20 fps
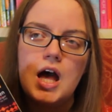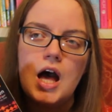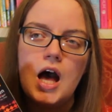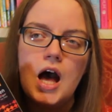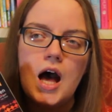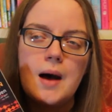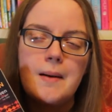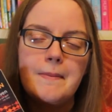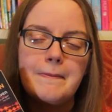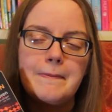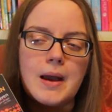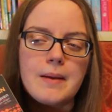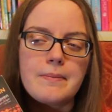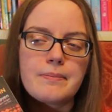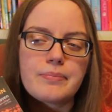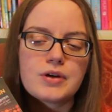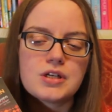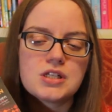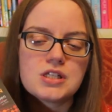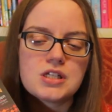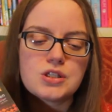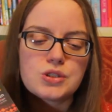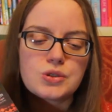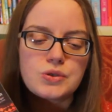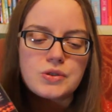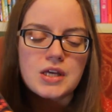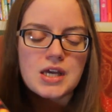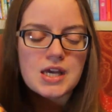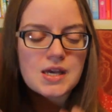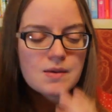But I'm pretty
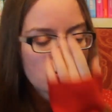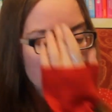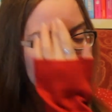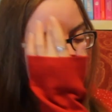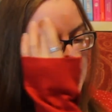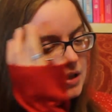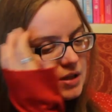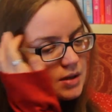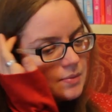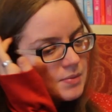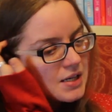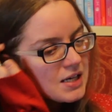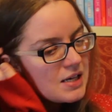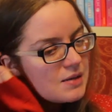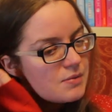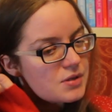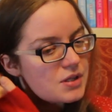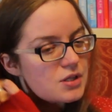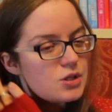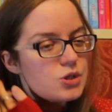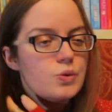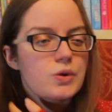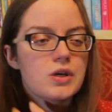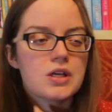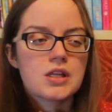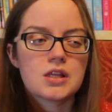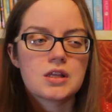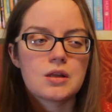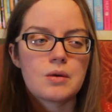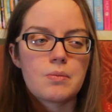sure that he was reading them and he was
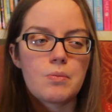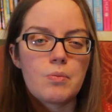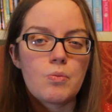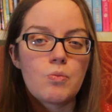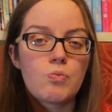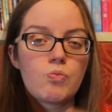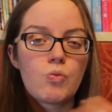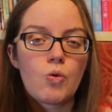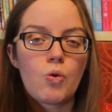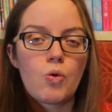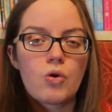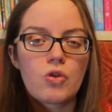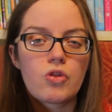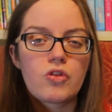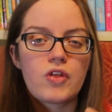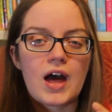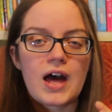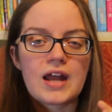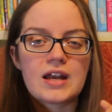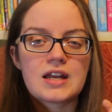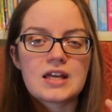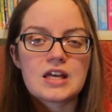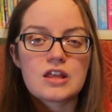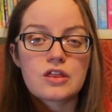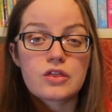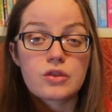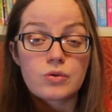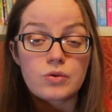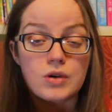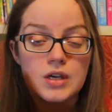enjoying them more than he
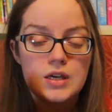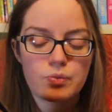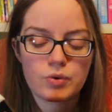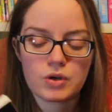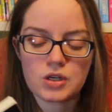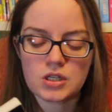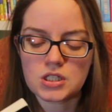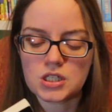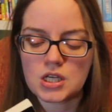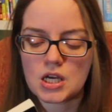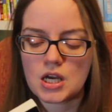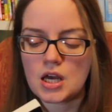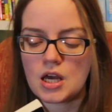thought he would.